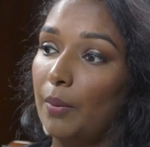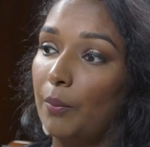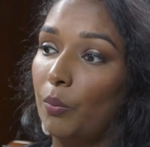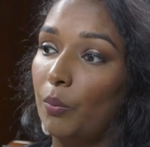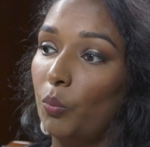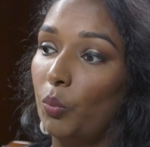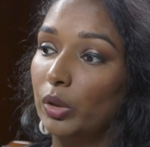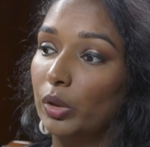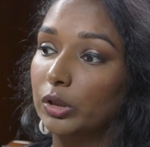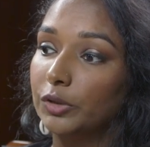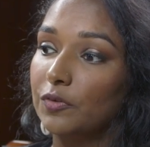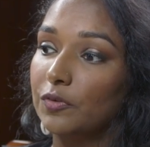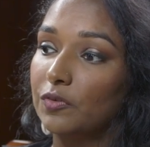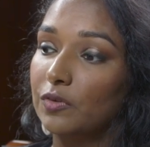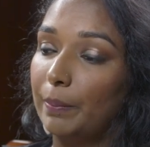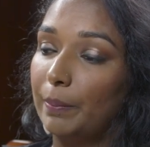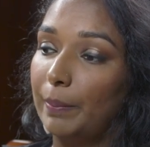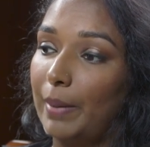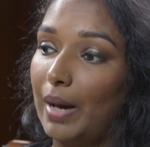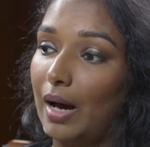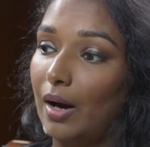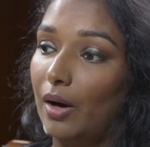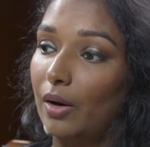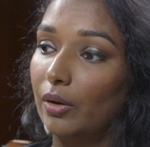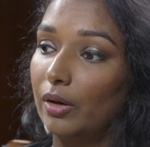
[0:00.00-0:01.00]
which is
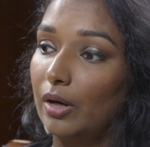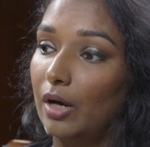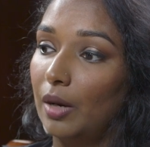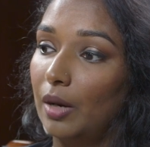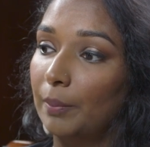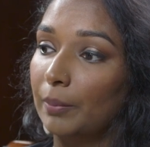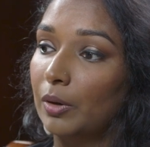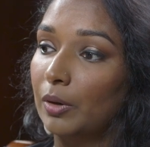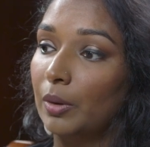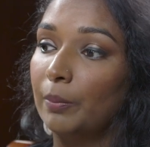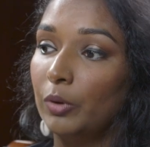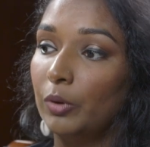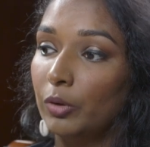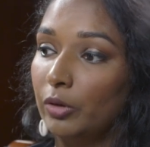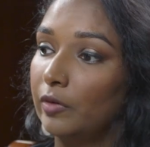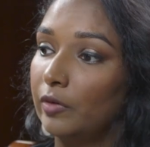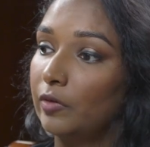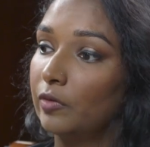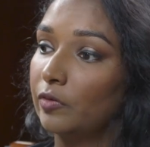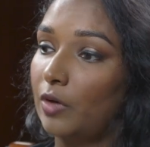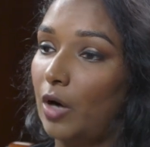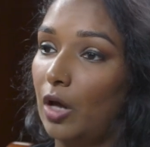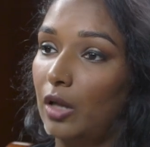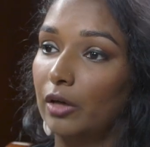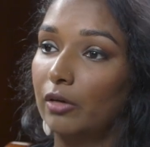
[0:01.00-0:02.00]
about
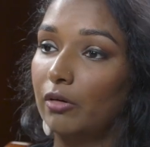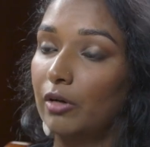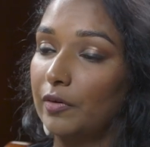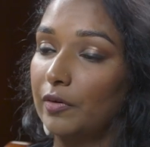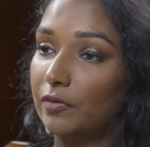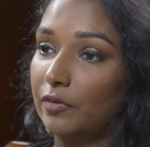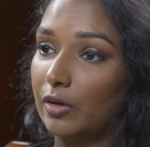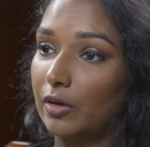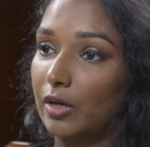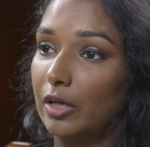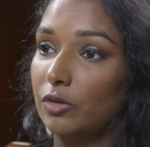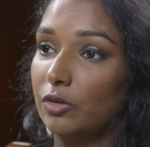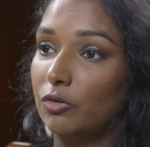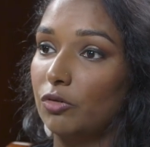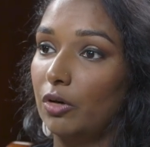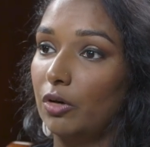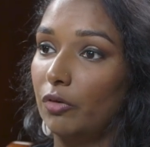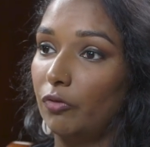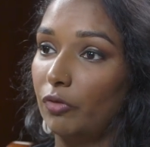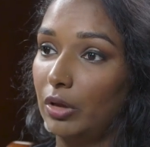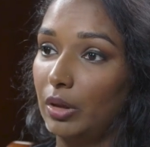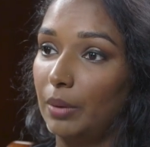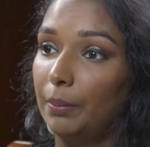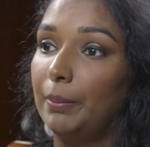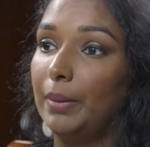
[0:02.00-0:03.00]
communities all across the country
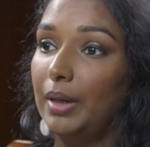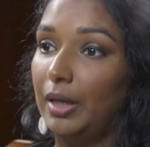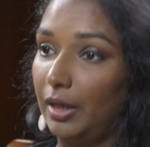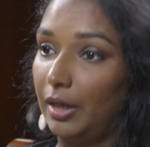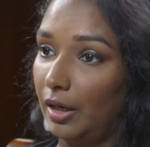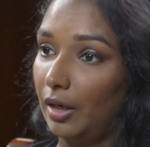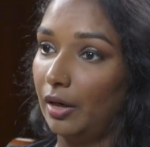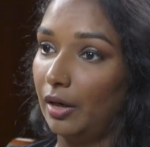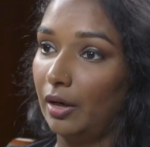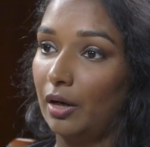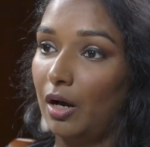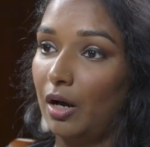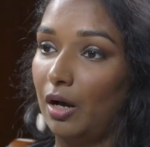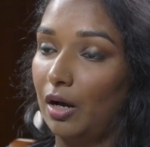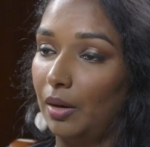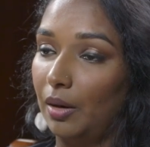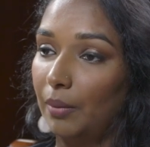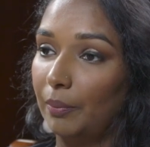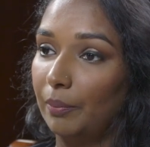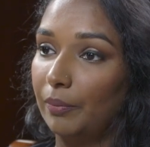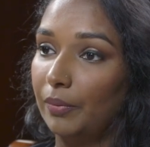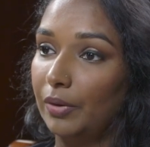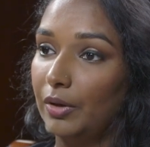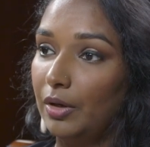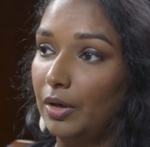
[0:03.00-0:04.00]
really meeting,
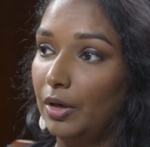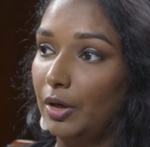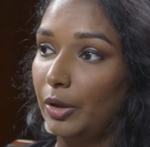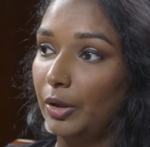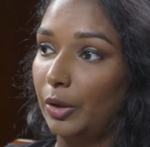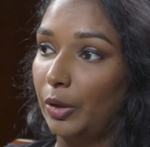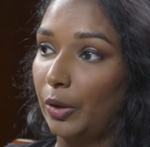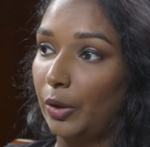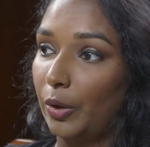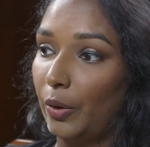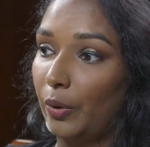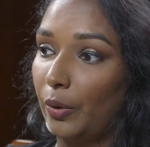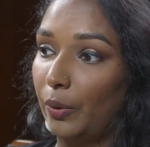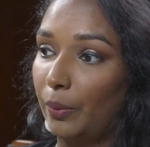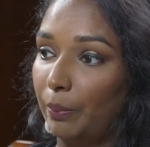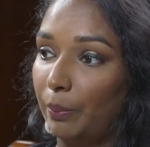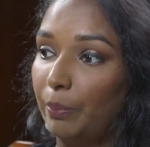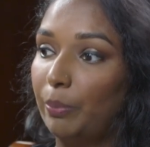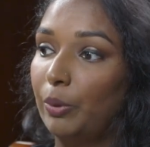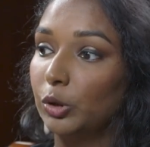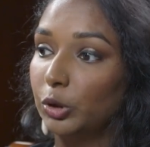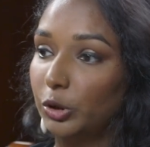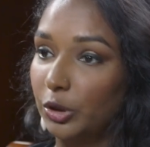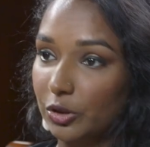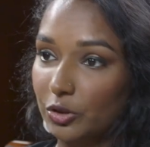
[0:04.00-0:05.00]
you know,
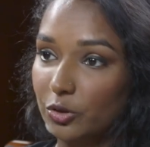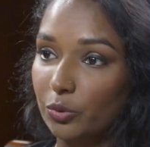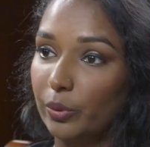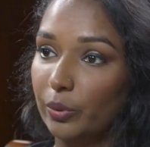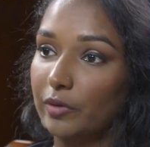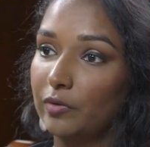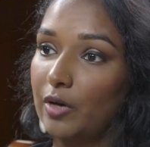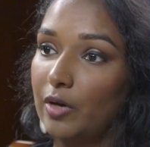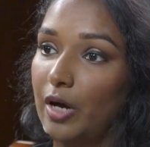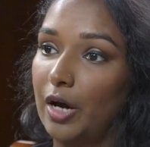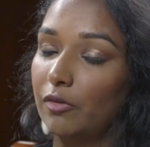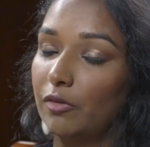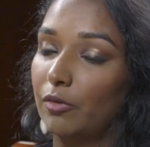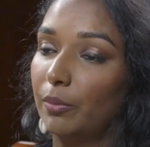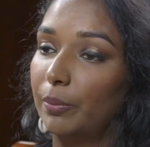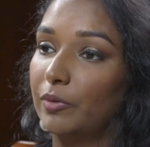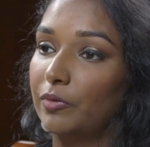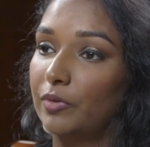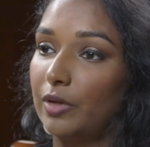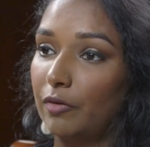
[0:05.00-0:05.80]
pushing towards 100%